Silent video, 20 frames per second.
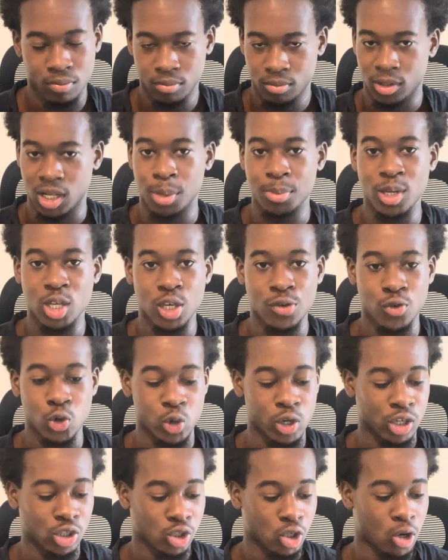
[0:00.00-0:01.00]
Let me give you an
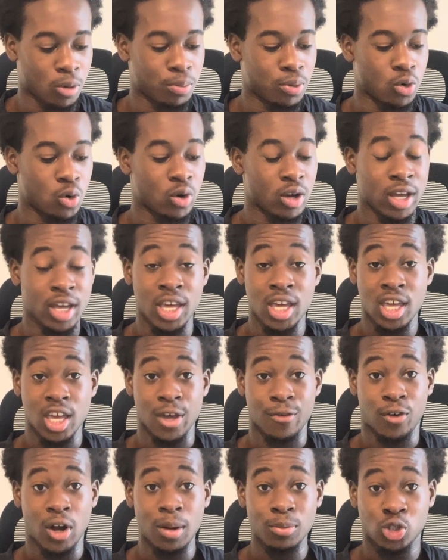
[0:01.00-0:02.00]
example. If
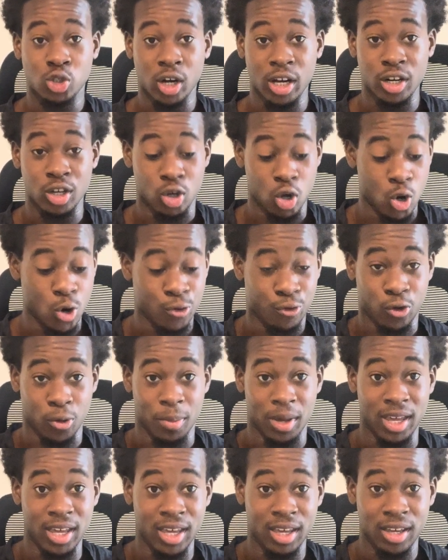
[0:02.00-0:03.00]
I'm trying to go from
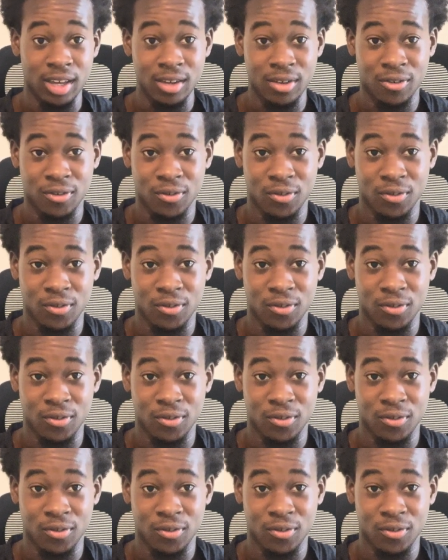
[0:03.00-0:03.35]
here